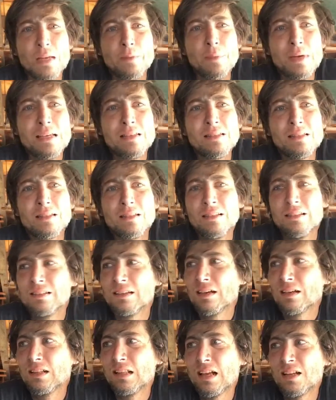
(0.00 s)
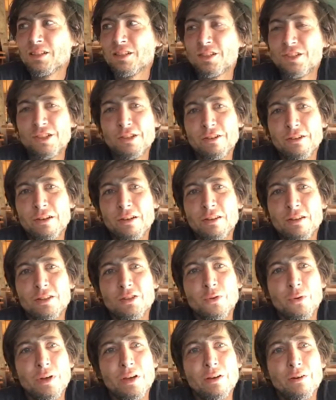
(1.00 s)
basically not a lot to show you on the
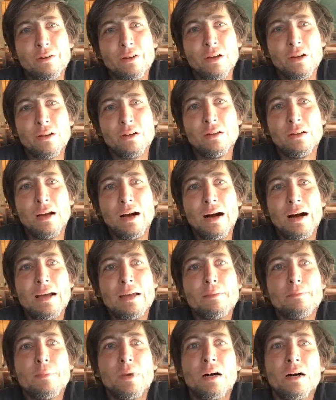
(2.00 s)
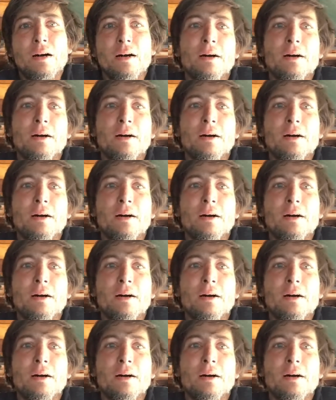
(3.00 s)
Toyota. I'm